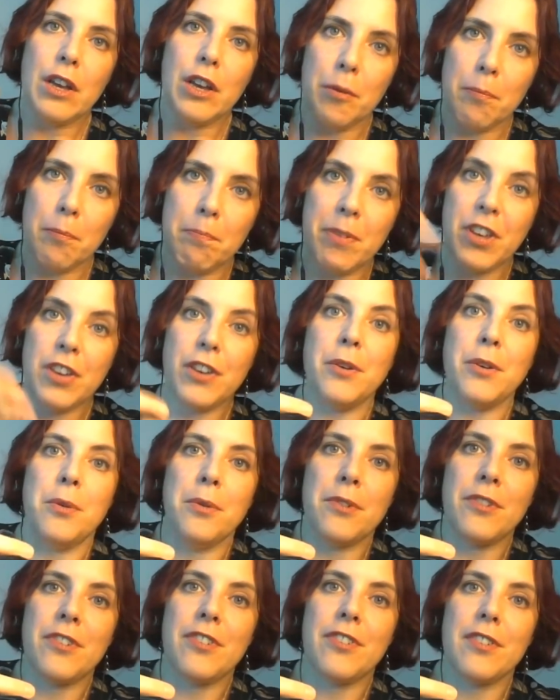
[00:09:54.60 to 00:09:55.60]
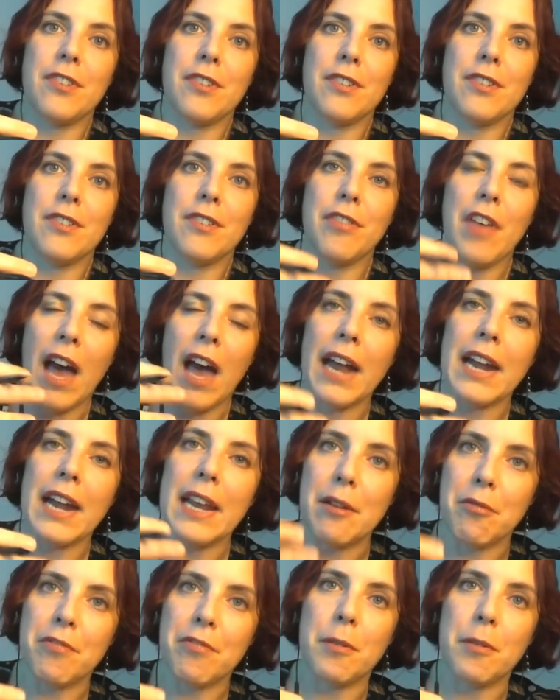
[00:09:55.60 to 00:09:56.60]
compute that
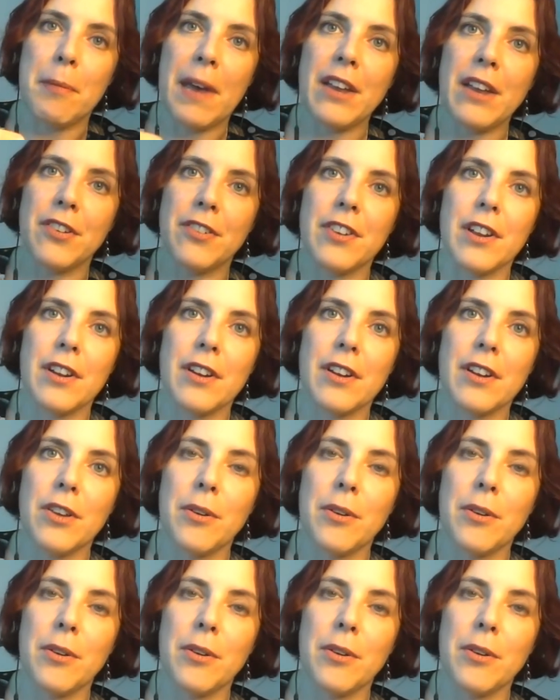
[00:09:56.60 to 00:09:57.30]
information.